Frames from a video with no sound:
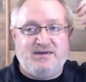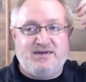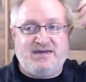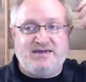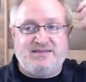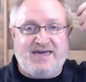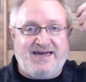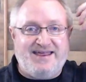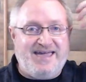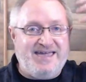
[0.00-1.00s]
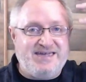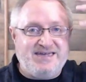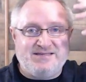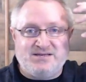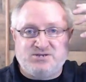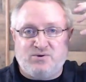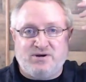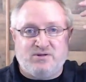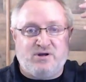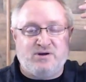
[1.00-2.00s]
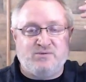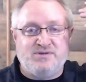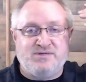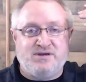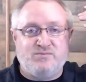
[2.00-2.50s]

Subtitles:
and that aching that's going along with it.